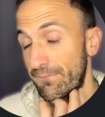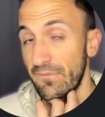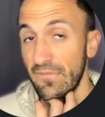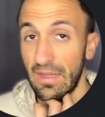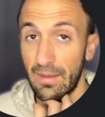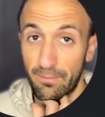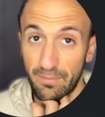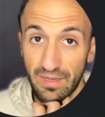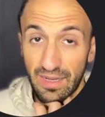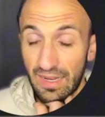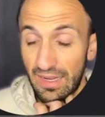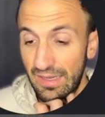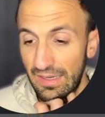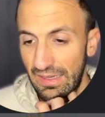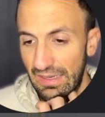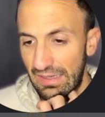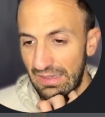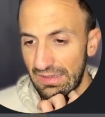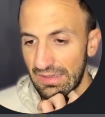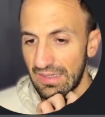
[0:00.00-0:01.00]
apply,
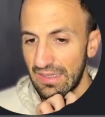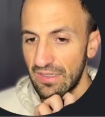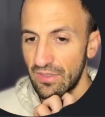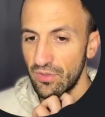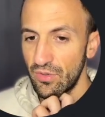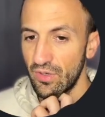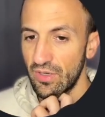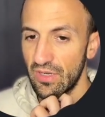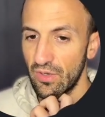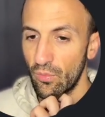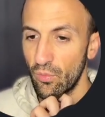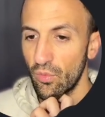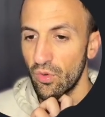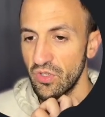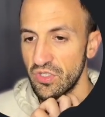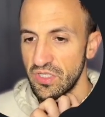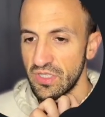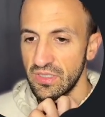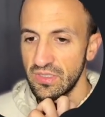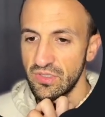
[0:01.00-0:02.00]
and then you can
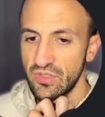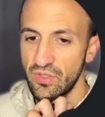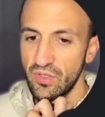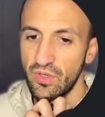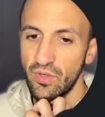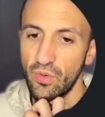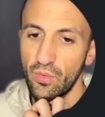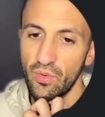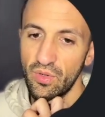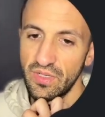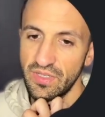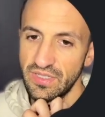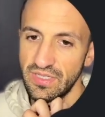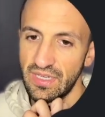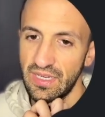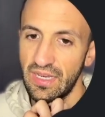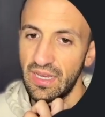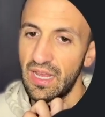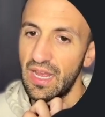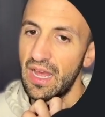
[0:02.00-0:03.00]
watch it,
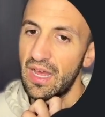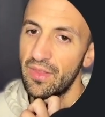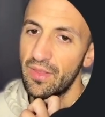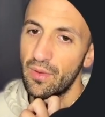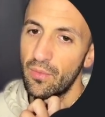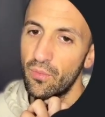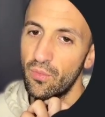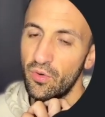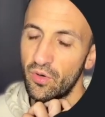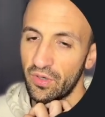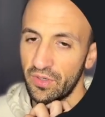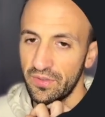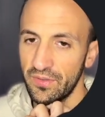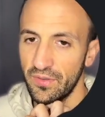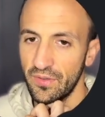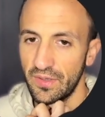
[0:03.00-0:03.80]
see how that works.